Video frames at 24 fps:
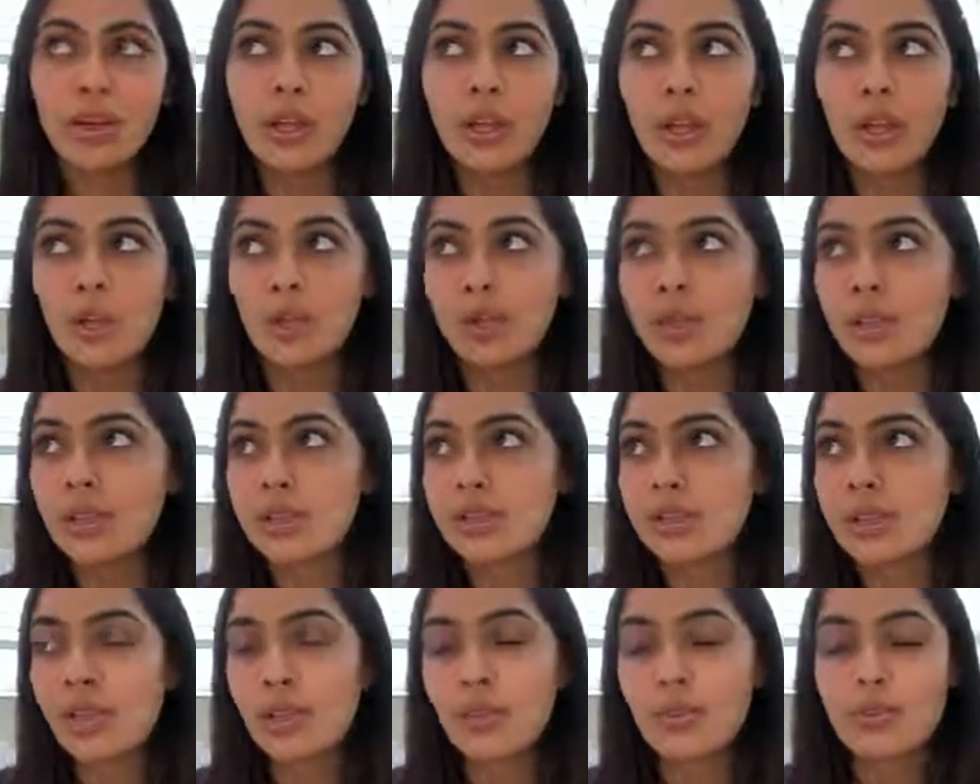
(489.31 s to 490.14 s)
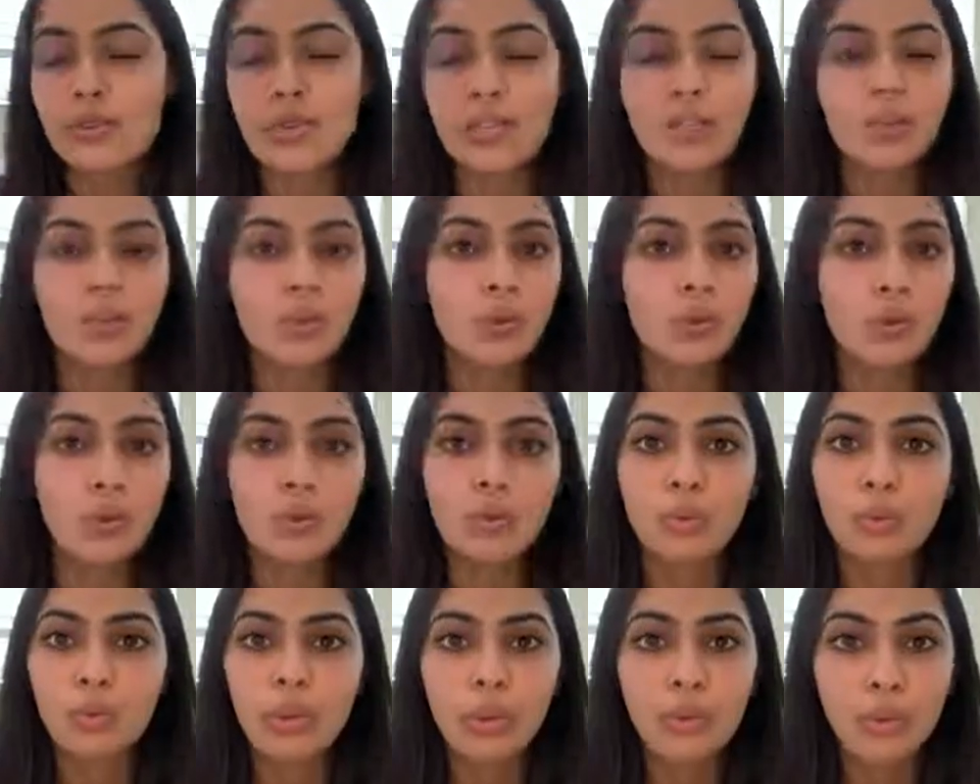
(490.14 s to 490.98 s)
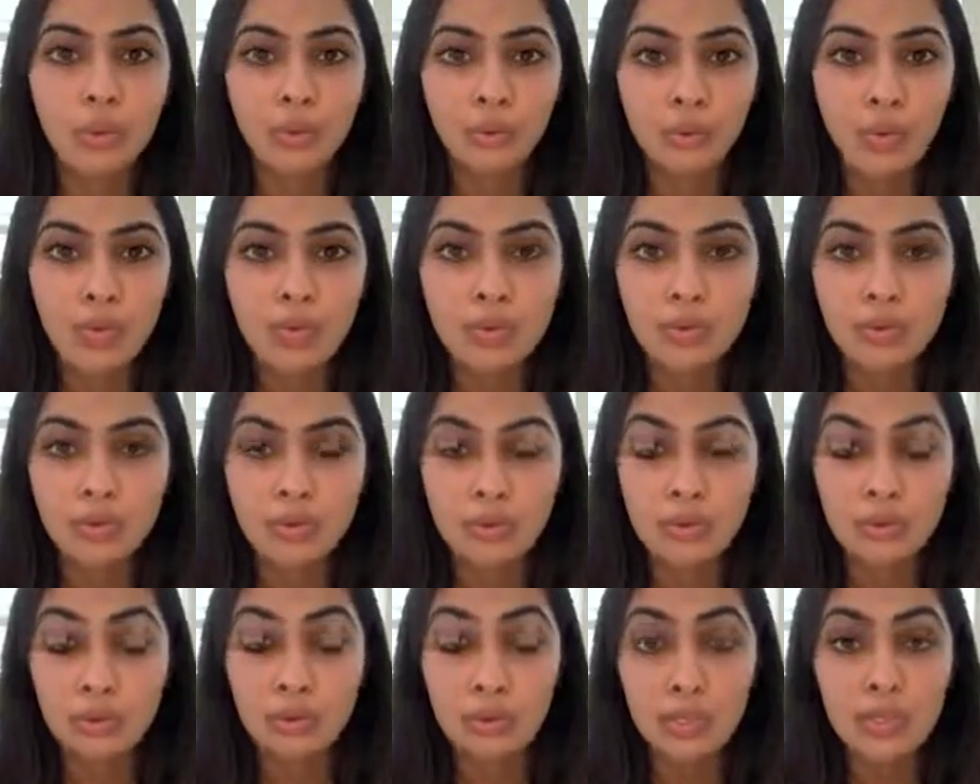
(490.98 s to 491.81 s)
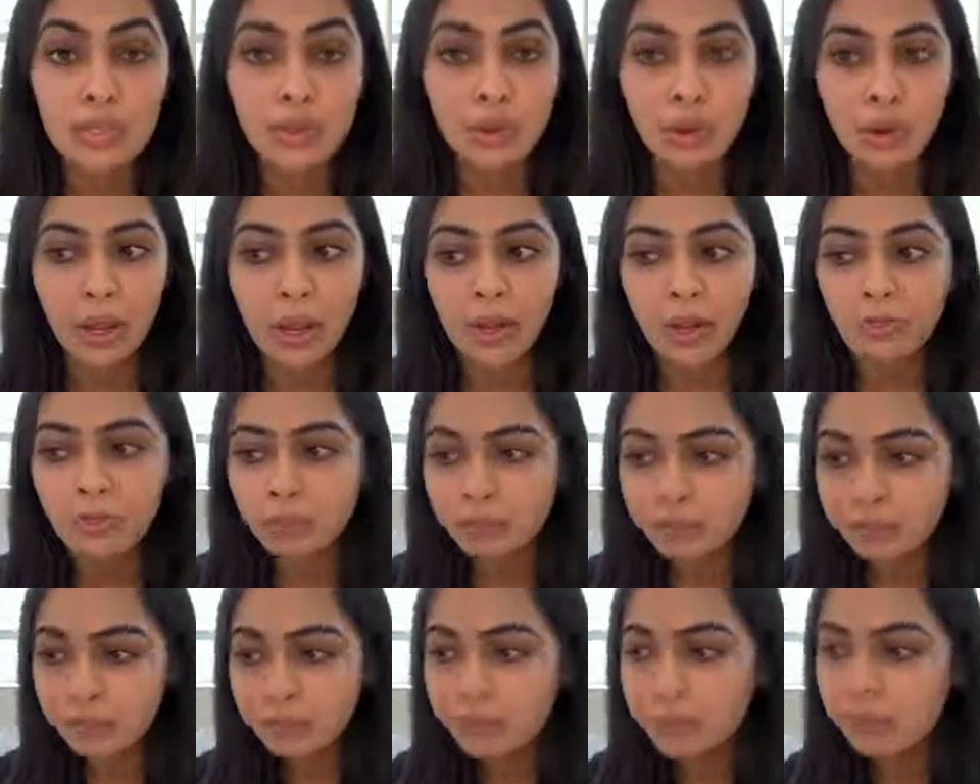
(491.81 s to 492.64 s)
and I want to say it was even when Relay Rides was around,